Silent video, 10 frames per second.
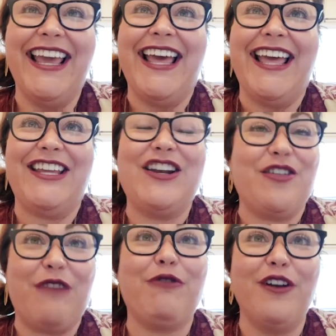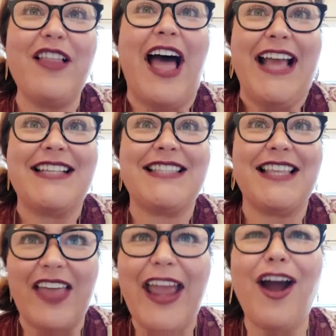you know, they realize
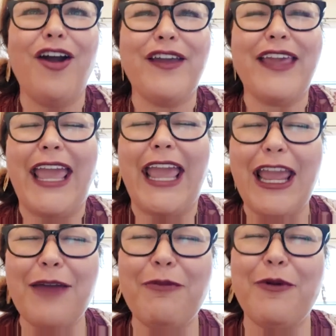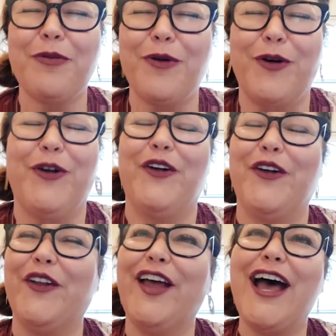that they are
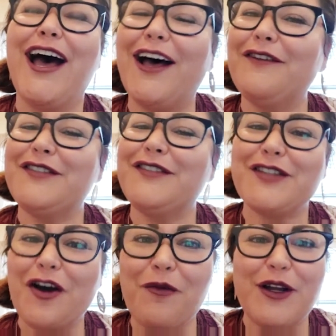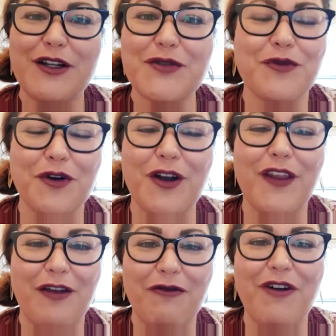capable of so much more
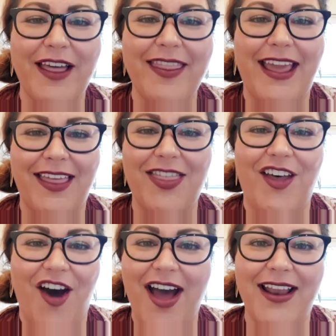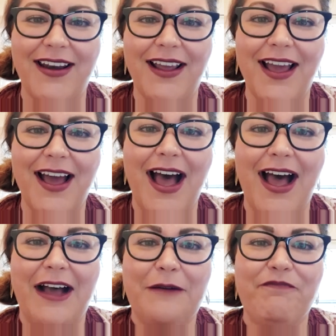than what they
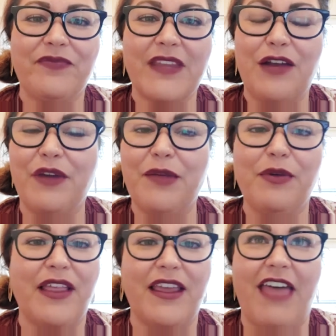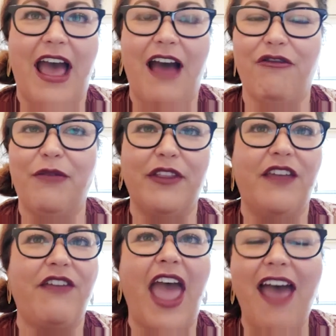thought. And we believe that. We believe
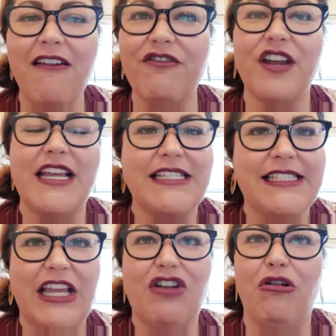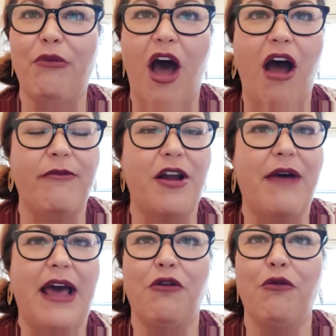every single mom, no
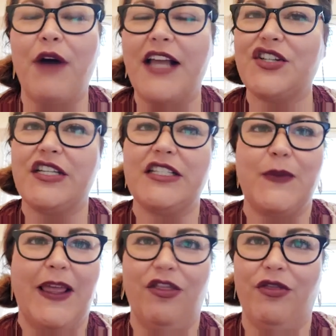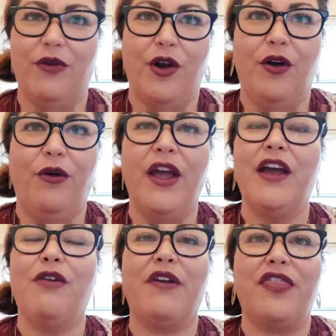matter what she's been through,
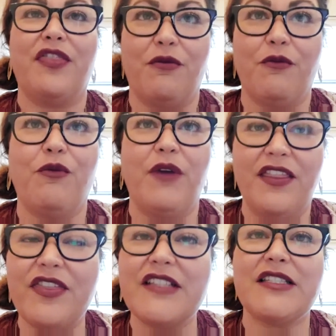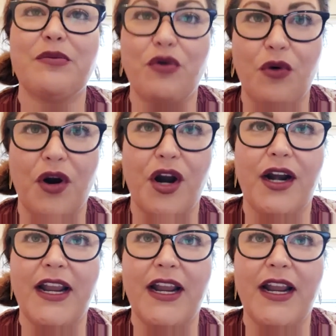with the support,